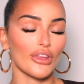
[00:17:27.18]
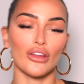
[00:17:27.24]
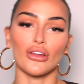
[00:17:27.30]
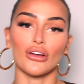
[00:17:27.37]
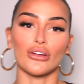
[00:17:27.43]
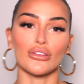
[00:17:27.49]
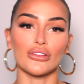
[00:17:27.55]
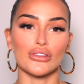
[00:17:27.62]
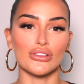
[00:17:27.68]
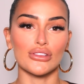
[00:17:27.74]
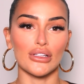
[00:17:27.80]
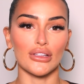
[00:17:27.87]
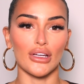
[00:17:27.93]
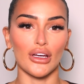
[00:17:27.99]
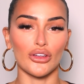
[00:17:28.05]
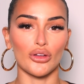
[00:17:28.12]
The contour stick
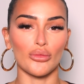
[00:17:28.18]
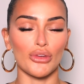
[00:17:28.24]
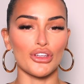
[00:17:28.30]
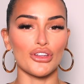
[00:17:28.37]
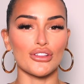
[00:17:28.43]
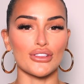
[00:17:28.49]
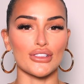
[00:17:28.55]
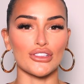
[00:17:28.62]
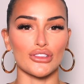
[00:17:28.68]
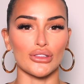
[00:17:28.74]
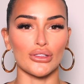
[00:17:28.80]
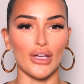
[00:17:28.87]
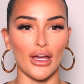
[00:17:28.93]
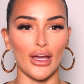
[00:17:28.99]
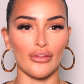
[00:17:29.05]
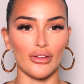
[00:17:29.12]
that I normally use is
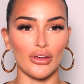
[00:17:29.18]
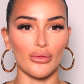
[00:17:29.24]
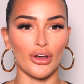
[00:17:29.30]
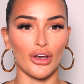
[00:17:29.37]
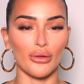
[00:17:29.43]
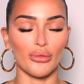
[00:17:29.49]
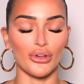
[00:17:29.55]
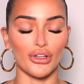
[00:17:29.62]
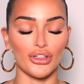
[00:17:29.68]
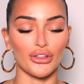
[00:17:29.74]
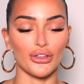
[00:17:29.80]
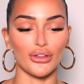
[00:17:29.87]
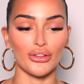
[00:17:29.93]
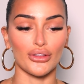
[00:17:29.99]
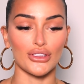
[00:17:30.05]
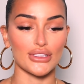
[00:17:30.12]
too heavy when I want to
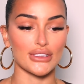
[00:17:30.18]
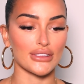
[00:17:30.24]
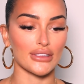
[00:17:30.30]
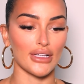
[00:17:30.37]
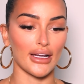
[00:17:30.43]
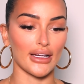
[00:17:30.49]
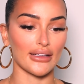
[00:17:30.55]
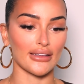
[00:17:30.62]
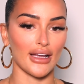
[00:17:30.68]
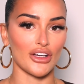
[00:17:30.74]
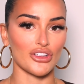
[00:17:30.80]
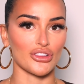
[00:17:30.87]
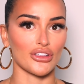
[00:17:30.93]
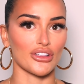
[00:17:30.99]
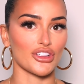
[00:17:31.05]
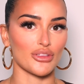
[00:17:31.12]
do just like
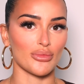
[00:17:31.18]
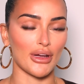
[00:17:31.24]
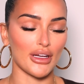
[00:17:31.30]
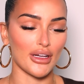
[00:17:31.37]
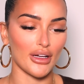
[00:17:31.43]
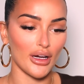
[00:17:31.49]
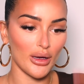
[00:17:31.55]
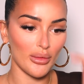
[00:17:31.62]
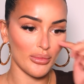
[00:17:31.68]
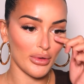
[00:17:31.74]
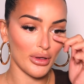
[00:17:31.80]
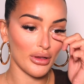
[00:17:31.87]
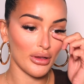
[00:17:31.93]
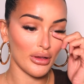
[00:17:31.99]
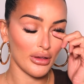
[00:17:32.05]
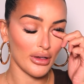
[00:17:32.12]
naturalish makeup.
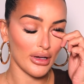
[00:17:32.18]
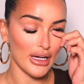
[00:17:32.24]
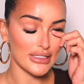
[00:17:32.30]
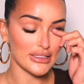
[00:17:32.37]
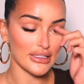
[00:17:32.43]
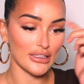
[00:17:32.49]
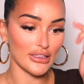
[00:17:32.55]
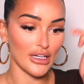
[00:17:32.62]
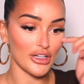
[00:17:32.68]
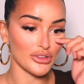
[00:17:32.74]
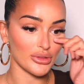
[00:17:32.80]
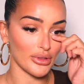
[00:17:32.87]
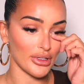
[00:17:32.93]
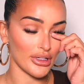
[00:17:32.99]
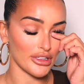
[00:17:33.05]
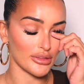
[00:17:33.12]
I say
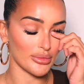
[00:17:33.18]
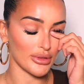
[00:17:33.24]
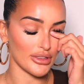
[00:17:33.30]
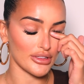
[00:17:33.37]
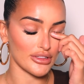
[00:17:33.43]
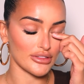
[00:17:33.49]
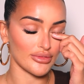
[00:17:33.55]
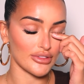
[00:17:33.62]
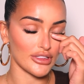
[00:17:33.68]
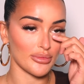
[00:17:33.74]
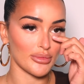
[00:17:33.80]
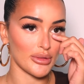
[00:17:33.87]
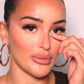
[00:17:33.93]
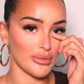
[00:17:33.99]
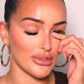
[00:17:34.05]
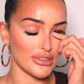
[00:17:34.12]
natural-ish because for some
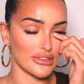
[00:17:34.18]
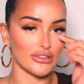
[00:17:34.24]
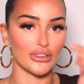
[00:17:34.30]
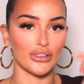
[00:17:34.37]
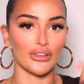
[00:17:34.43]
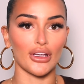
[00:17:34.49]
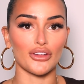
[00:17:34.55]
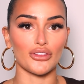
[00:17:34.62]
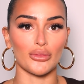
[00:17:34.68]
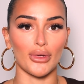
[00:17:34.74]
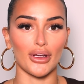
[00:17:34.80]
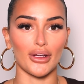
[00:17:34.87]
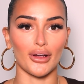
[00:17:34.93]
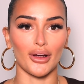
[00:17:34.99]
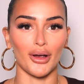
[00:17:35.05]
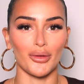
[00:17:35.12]
people this is not natural
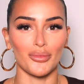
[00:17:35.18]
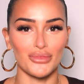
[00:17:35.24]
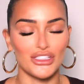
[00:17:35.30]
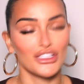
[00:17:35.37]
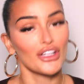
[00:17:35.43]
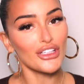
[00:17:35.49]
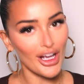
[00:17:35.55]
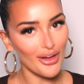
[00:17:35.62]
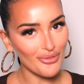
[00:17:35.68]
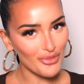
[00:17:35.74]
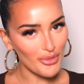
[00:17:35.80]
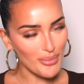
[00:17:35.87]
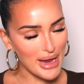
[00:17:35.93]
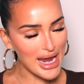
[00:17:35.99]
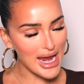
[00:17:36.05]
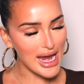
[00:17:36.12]
makeup. So don't come for
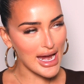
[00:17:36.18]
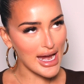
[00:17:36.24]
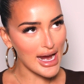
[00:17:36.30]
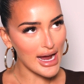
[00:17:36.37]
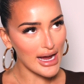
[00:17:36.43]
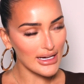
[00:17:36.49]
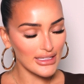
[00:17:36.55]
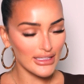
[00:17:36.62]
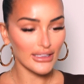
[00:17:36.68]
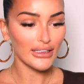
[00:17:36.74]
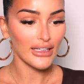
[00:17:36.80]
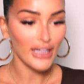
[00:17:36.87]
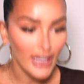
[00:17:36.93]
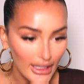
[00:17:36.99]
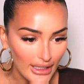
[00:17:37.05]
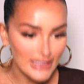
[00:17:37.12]
me!
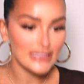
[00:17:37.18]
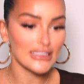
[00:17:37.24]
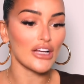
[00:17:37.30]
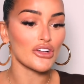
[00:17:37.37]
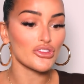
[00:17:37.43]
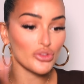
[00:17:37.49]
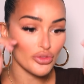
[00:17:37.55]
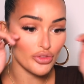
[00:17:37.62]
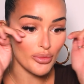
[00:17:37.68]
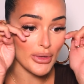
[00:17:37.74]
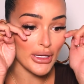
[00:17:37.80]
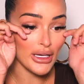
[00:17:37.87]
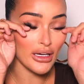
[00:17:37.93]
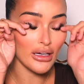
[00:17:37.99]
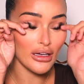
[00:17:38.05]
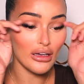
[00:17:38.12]
That is natural for
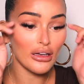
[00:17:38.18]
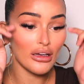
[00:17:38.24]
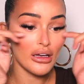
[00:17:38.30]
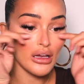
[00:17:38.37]
me.